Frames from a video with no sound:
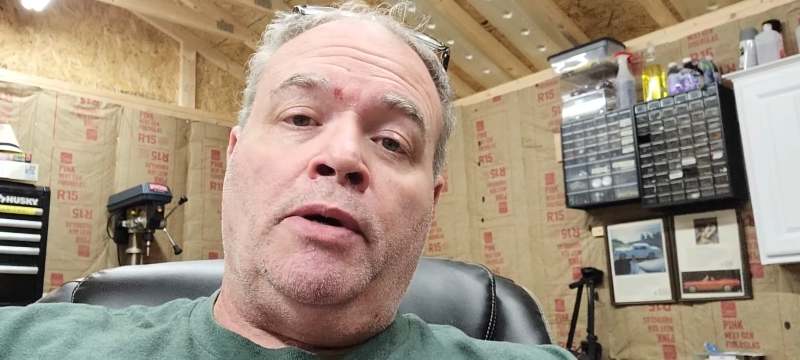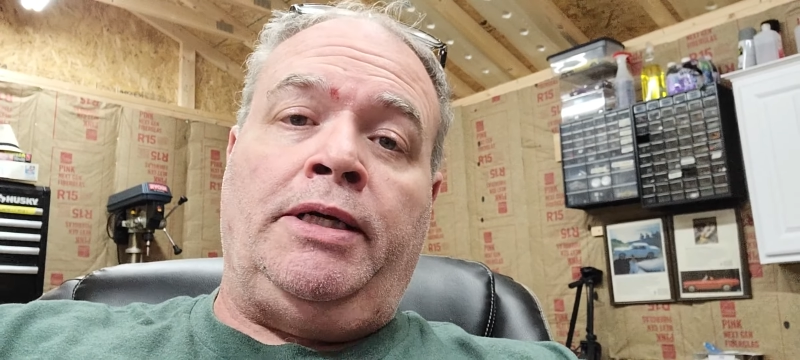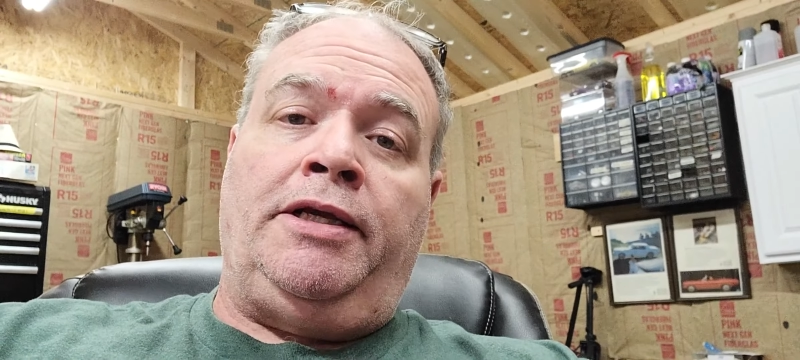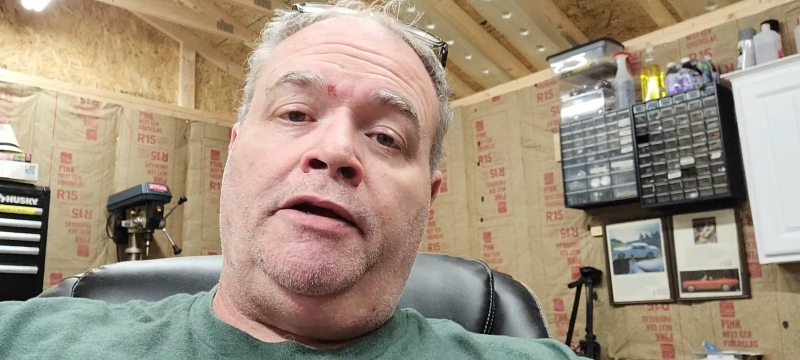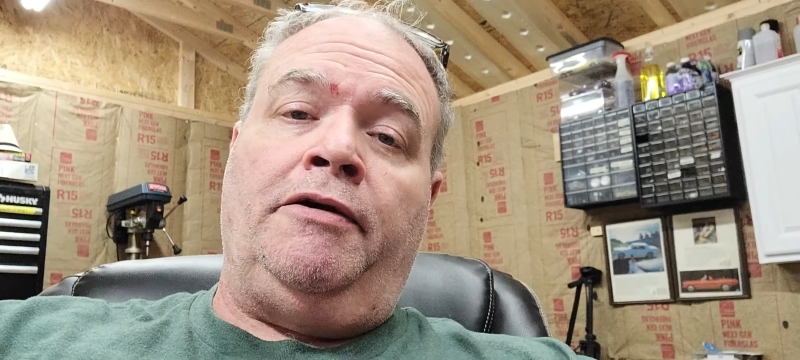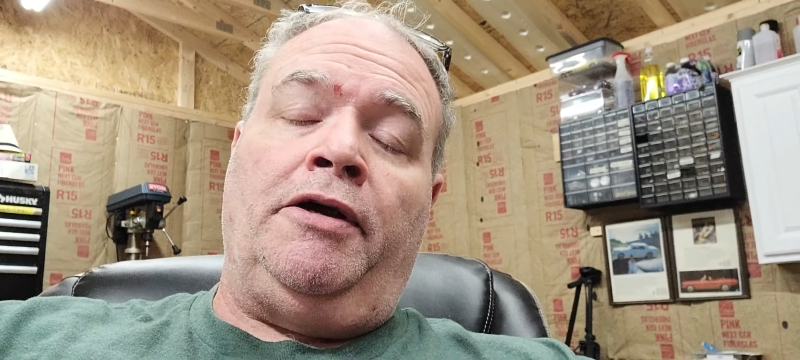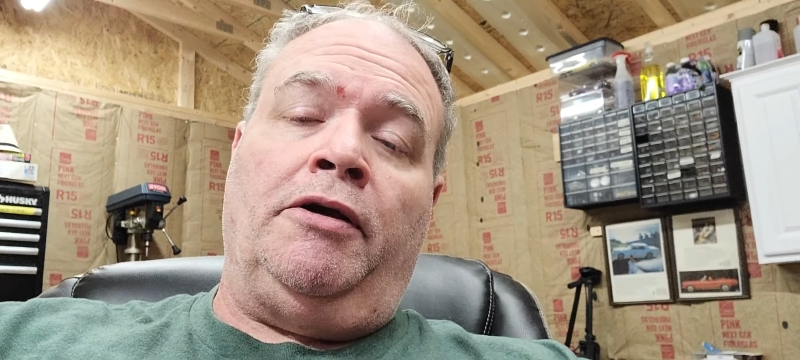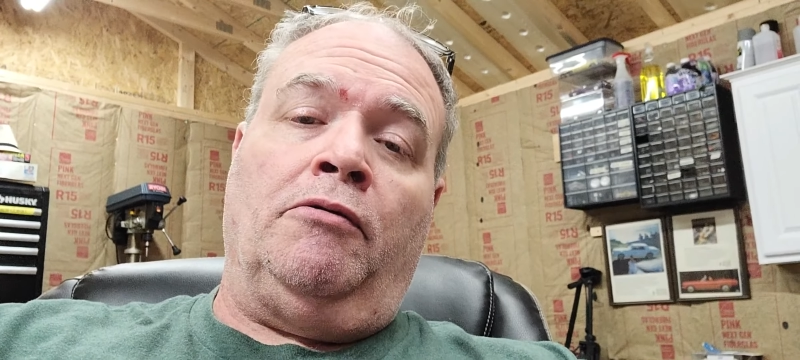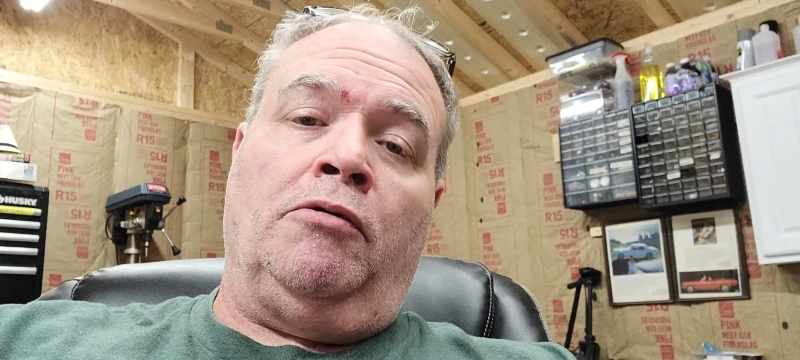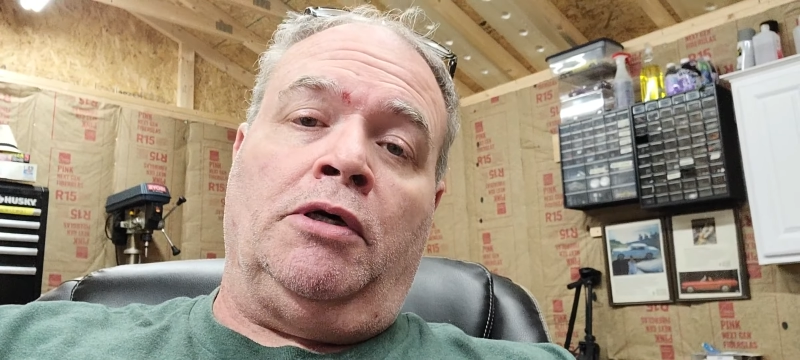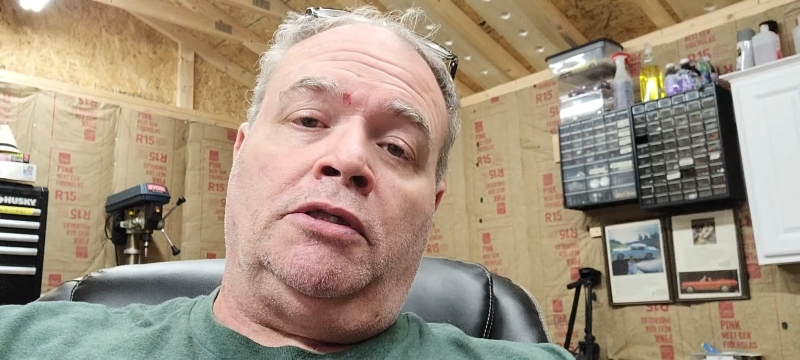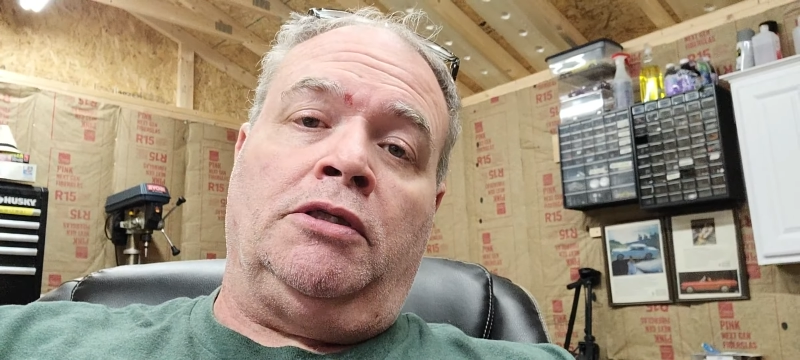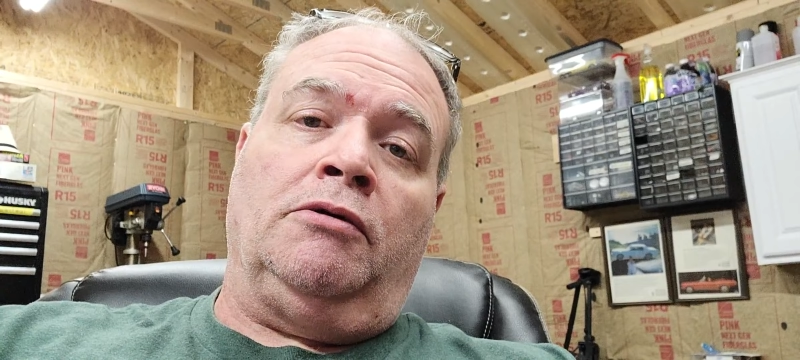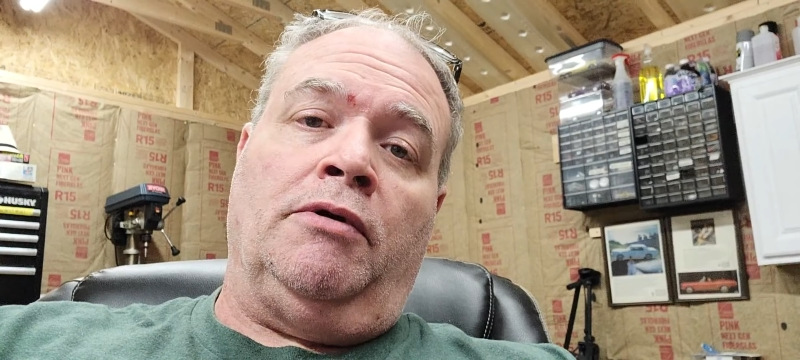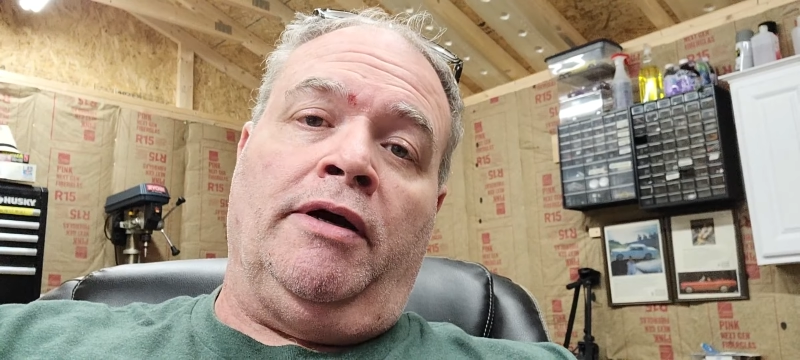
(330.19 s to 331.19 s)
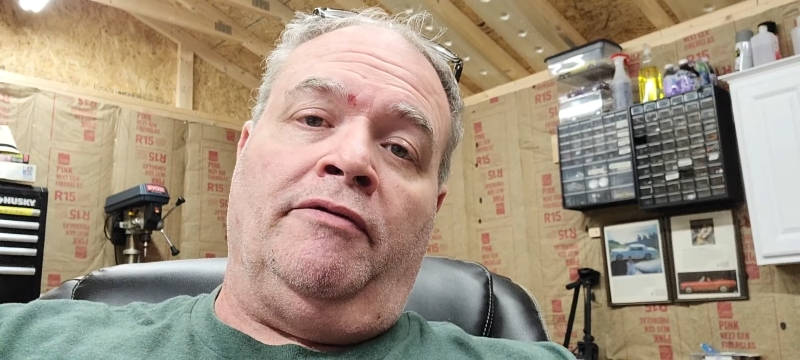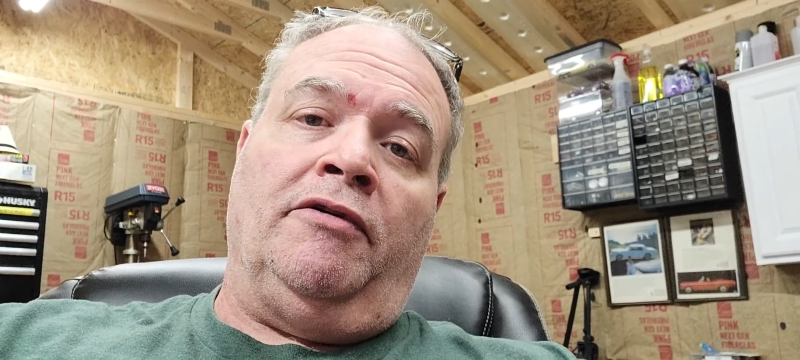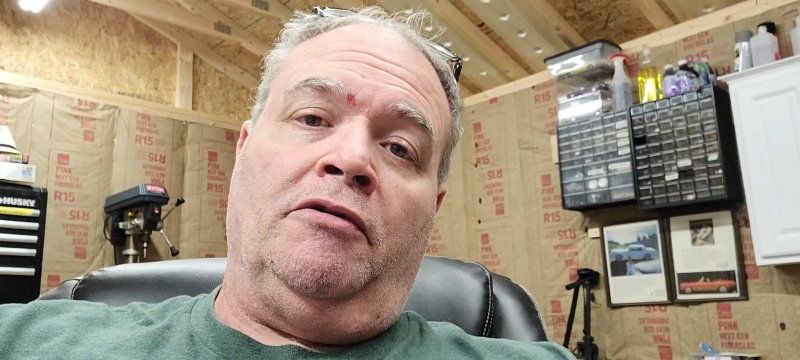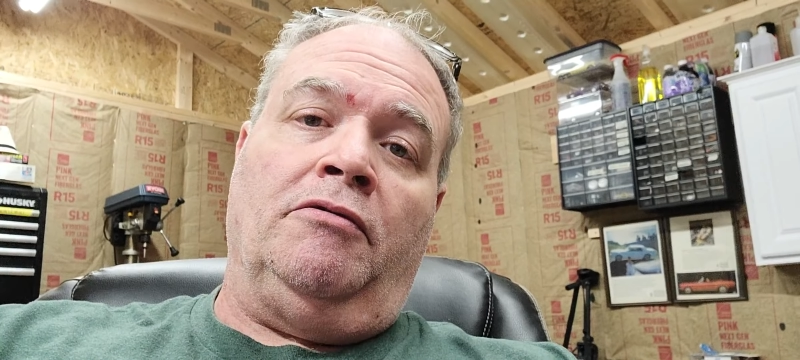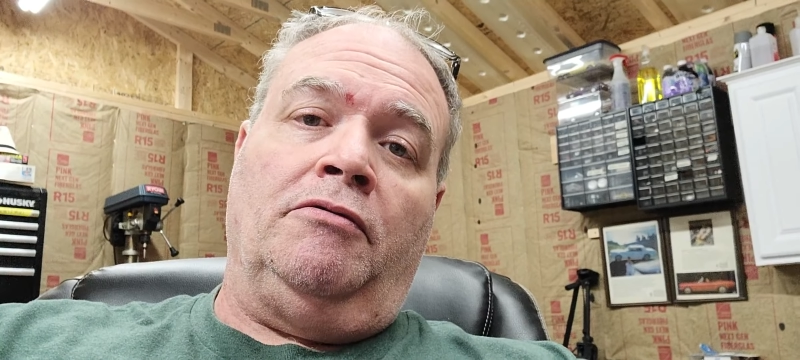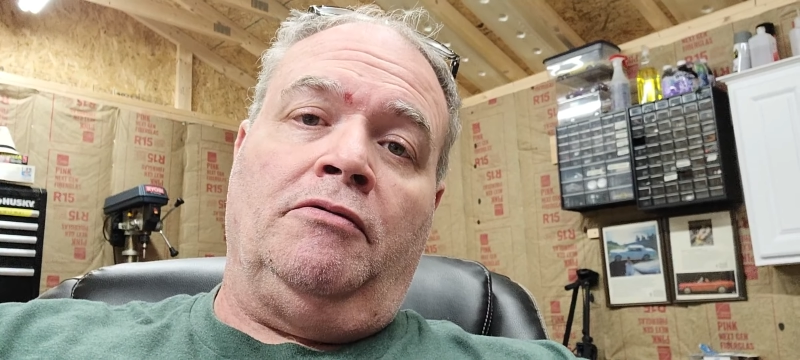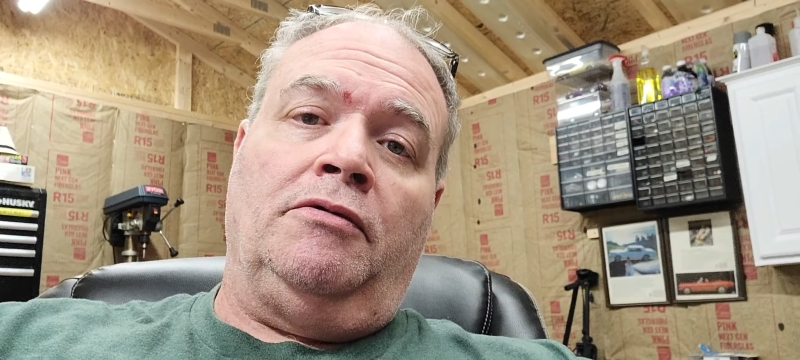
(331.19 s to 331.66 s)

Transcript: interior whatsoever.